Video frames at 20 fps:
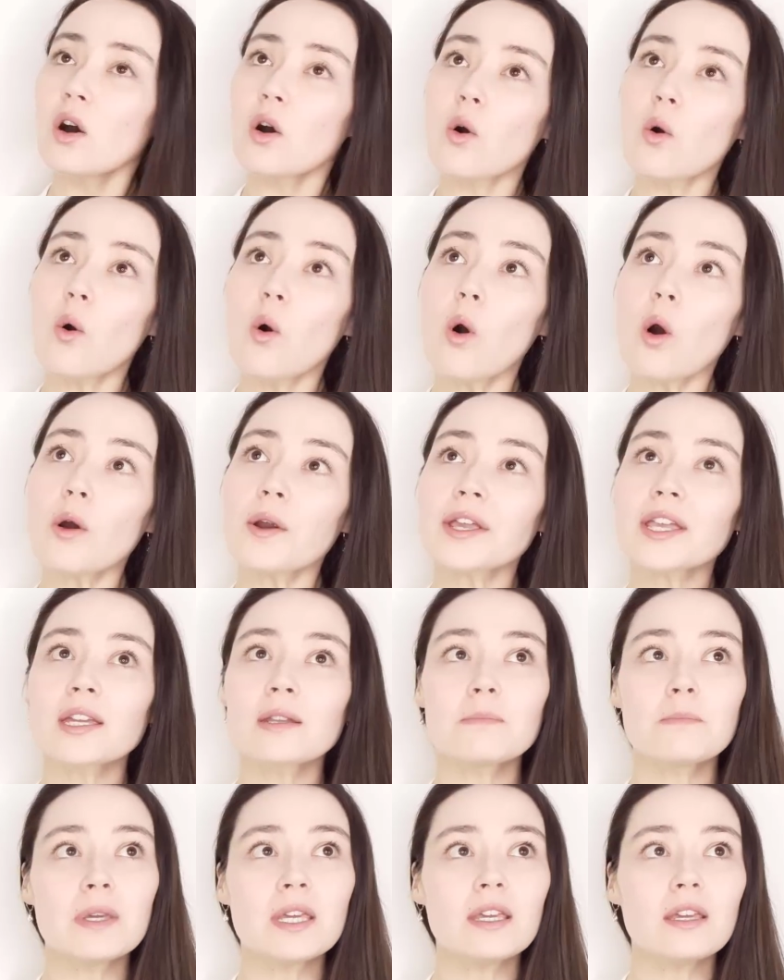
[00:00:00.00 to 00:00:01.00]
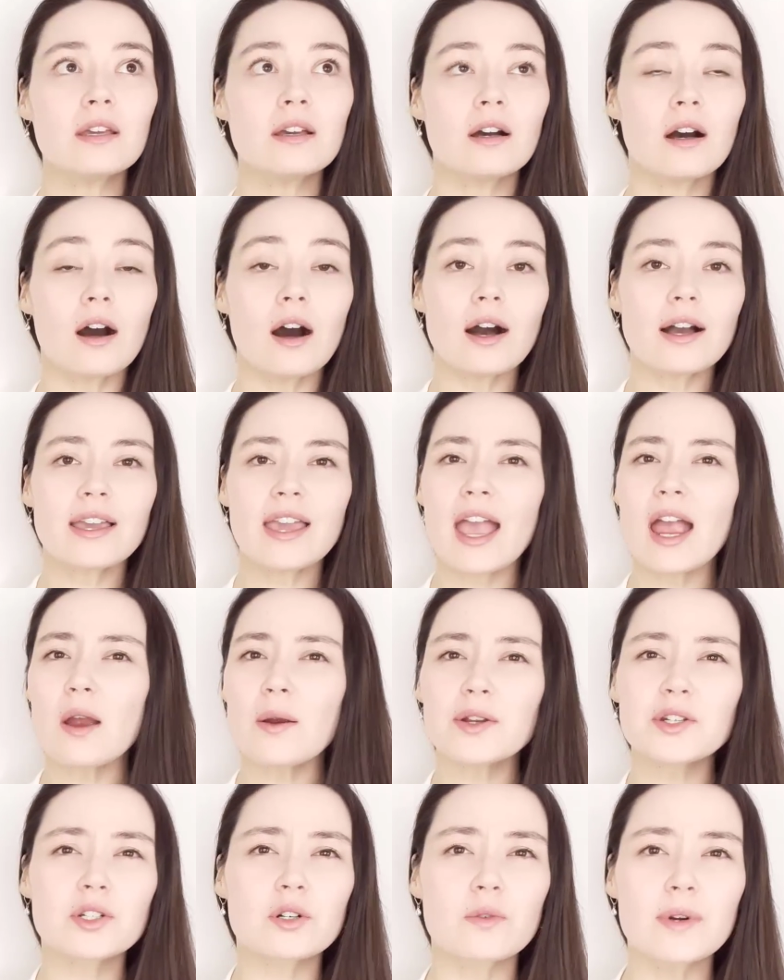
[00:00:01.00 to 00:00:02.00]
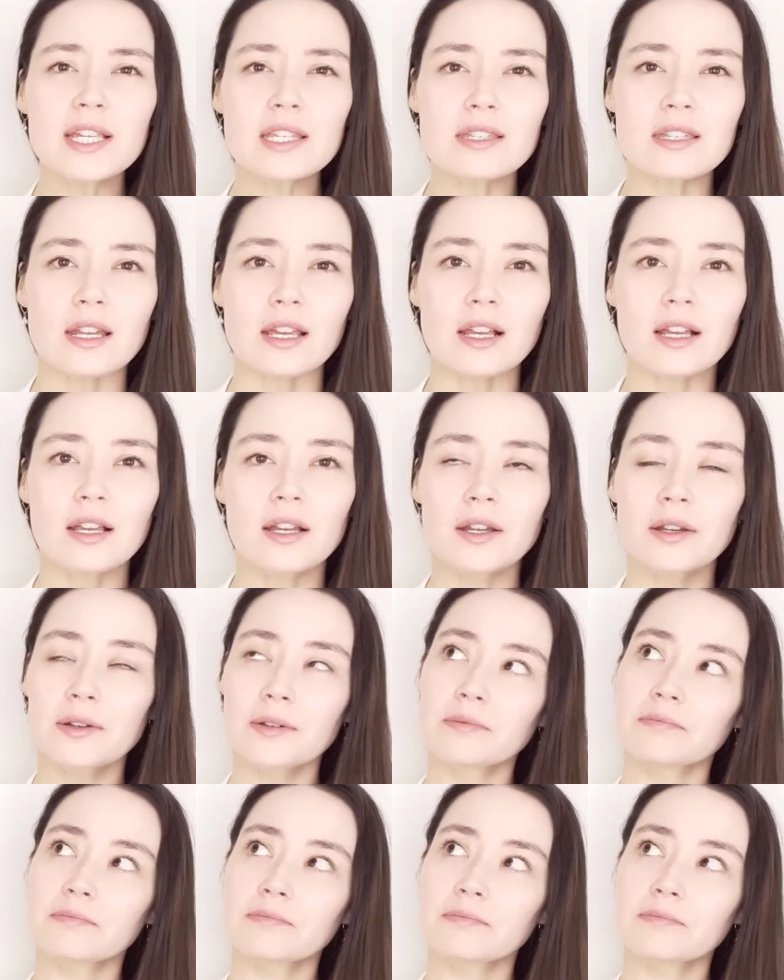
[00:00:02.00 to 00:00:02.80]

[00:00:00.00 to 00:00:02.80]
or it can be a characteristic.